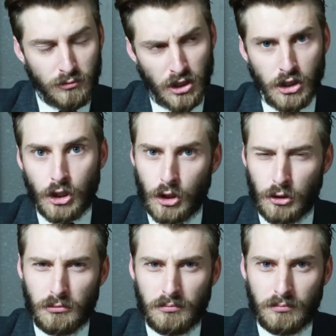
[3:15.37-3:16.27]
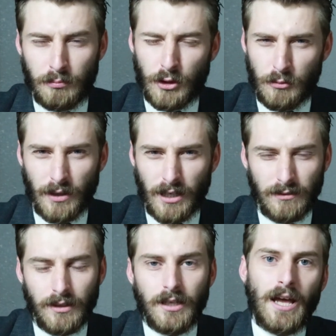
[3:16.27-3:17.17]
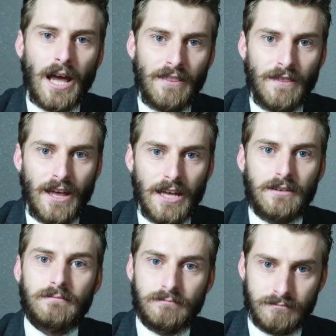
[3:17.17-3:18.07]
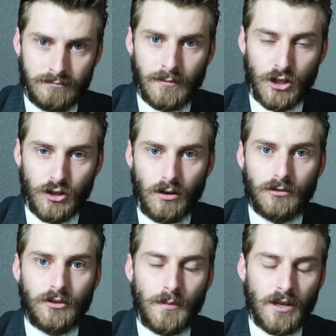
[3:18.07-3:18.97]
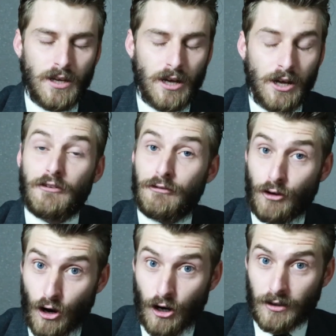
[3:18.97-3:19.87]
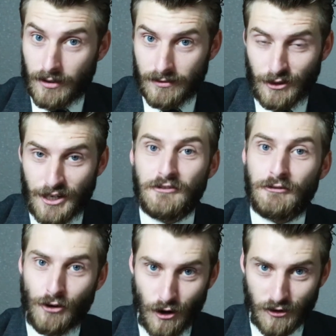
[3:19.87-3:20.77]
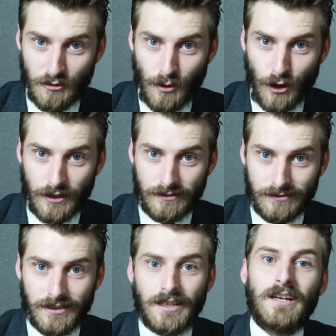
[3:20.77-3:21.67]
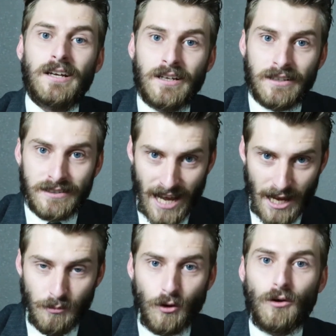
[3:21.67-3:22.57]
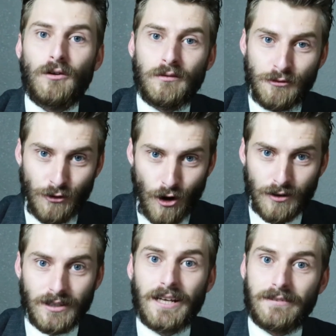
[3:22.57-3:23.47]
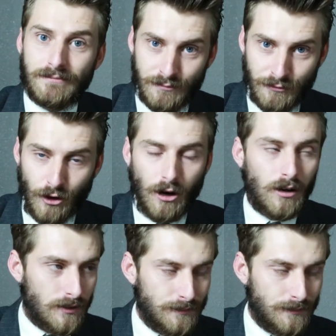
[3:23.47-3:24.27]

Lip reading: cocoon, pupa, and then adult. The frog, right? Frog spawn, tadpole, froglet, frog.